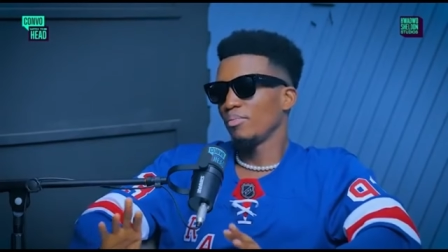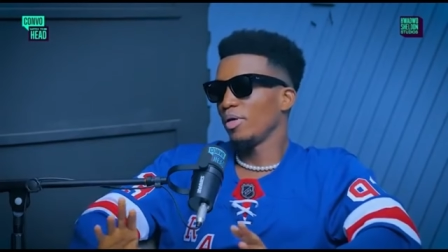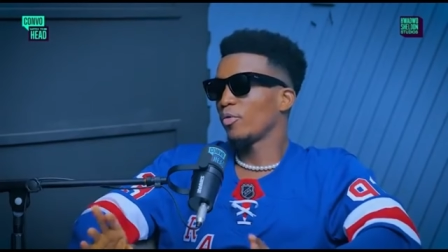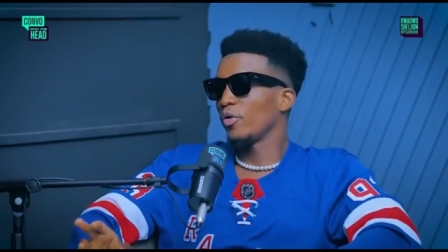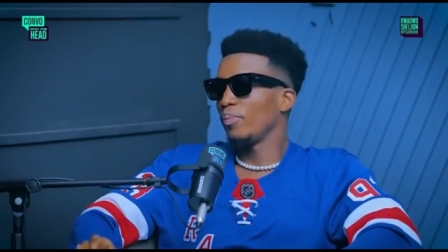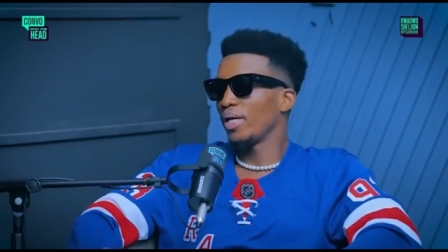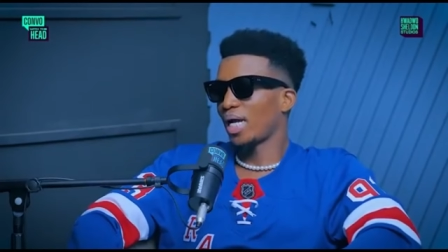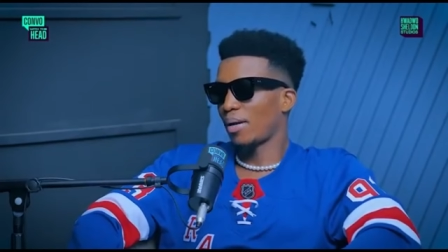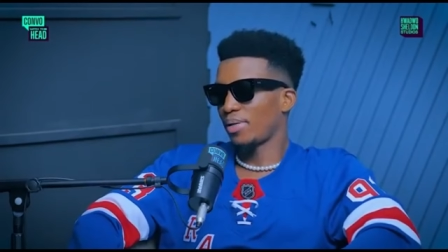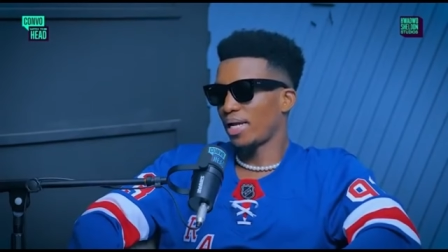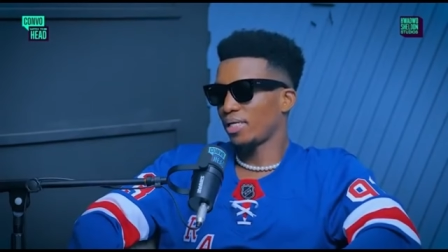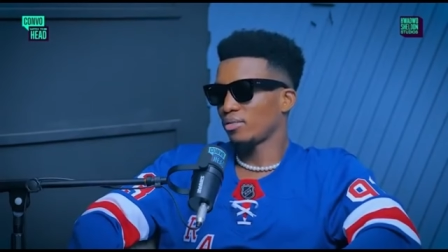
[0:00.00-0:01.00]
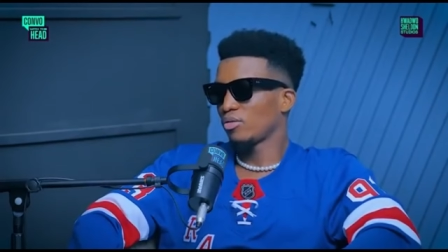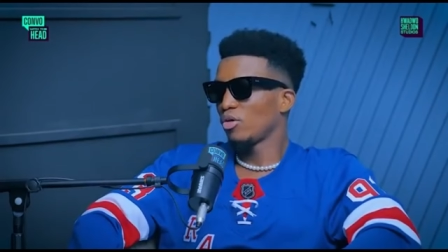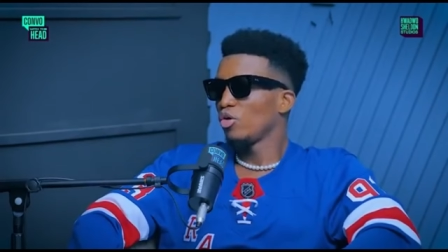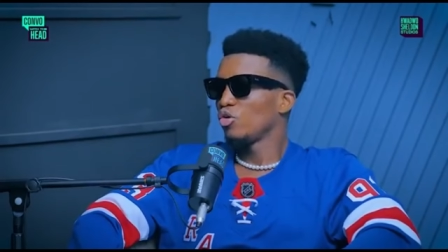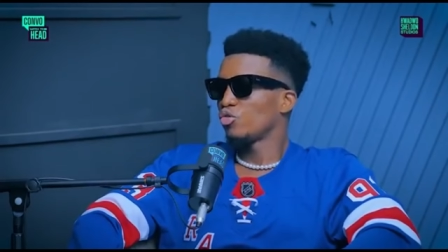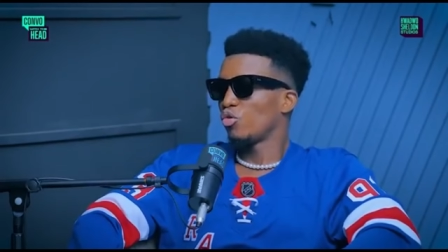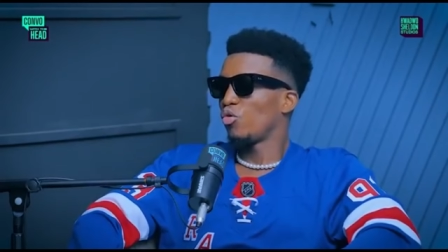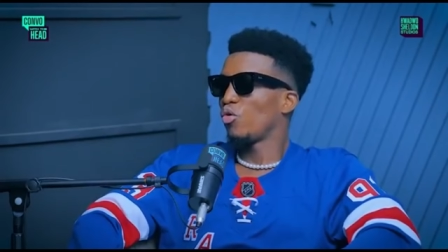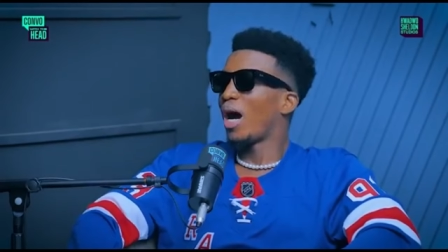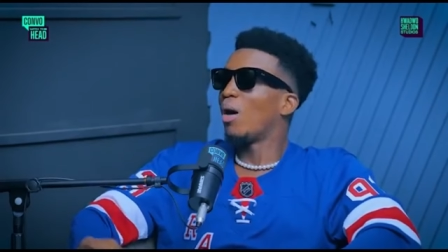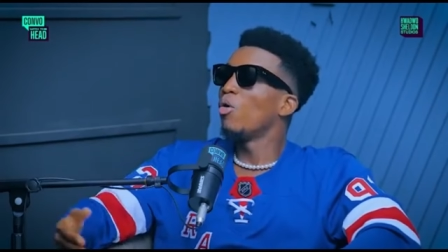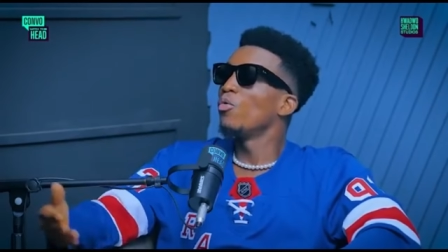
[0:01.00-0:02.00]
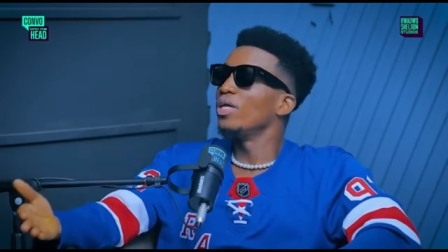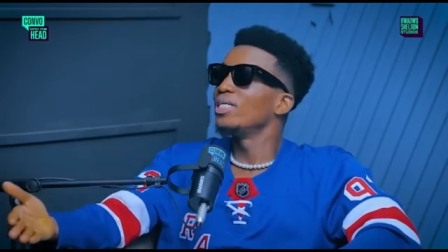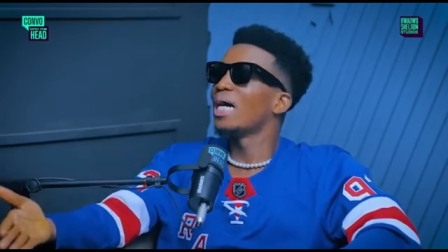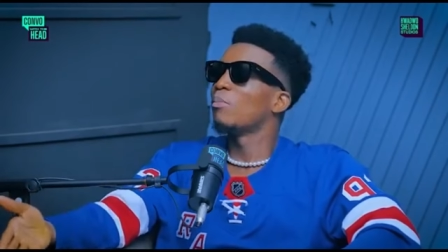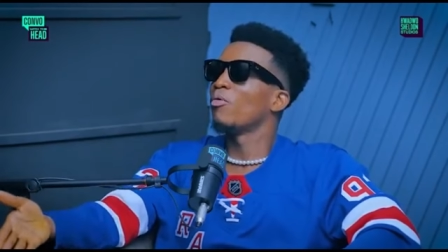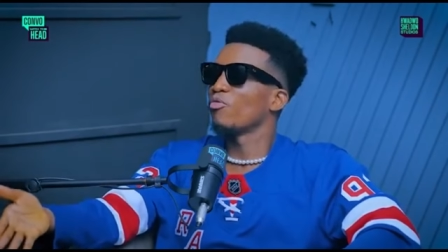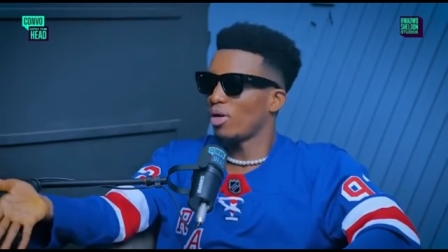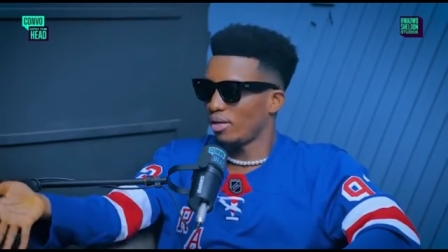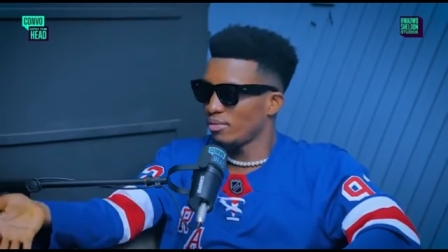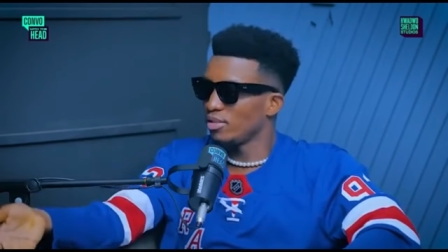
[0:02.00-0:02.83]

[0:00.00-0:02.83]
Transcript: Make we make them nice. So I won't release that month.